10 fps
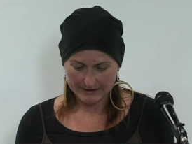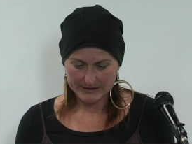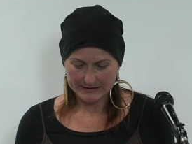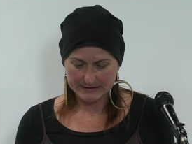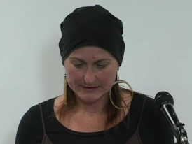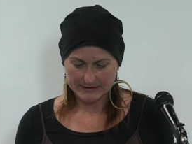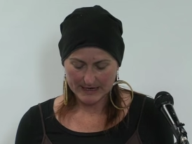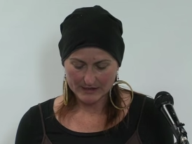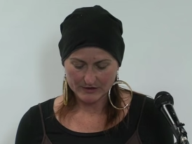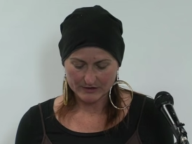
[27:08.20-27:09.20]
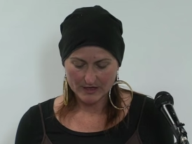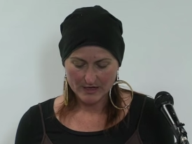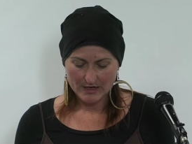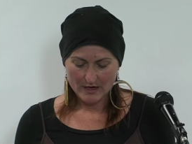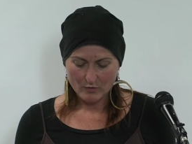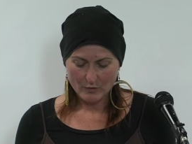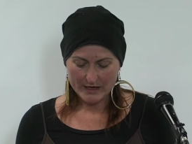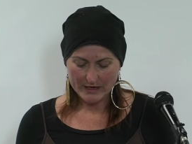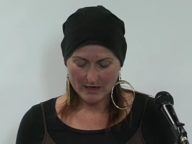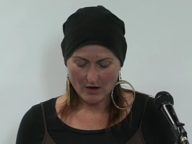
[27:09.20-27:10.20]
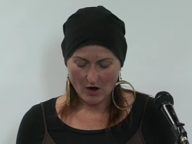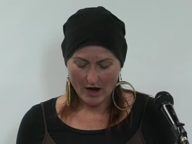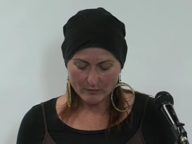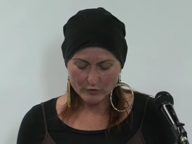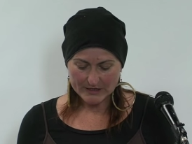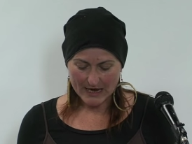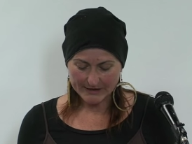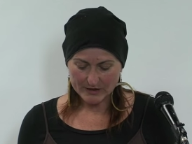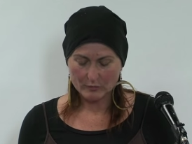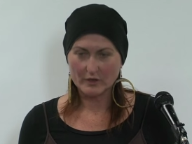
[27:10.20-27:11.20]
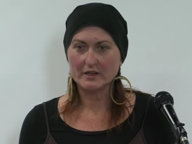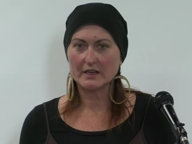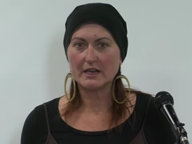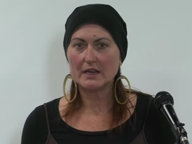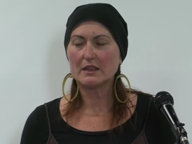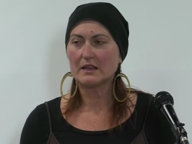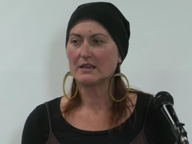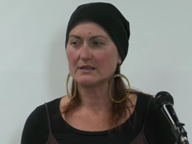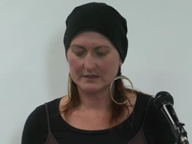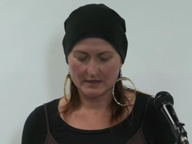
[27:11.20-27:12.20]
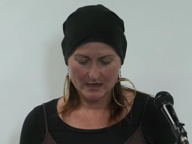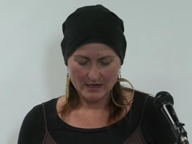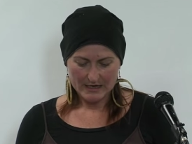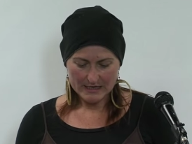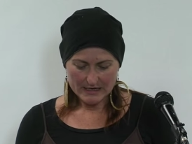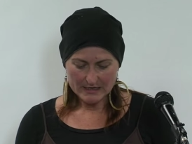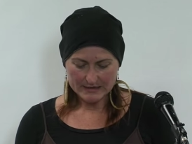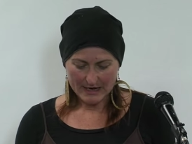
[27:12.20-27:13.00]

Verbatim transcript: I guess, in discussion, we, I would argue one of the key things is